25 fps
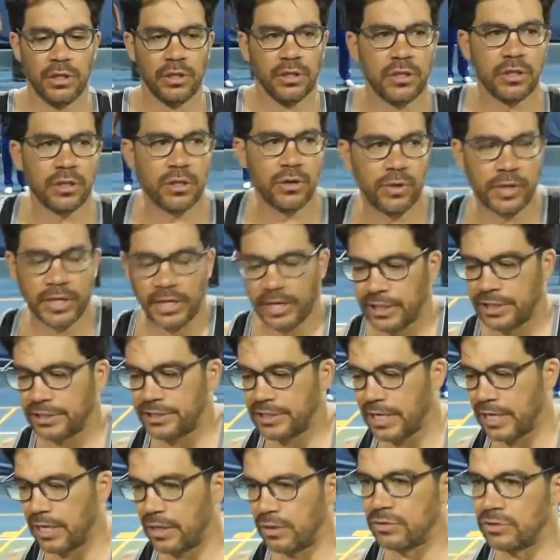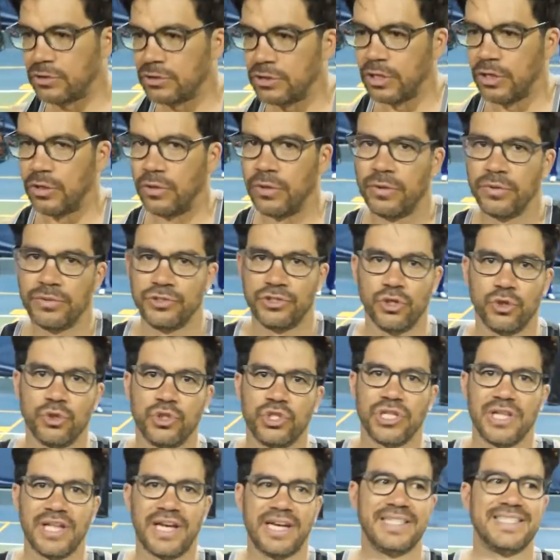They're going out of town, so
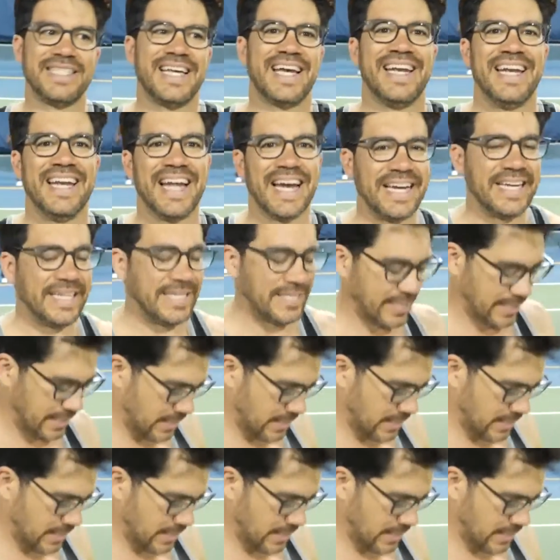socialize at night.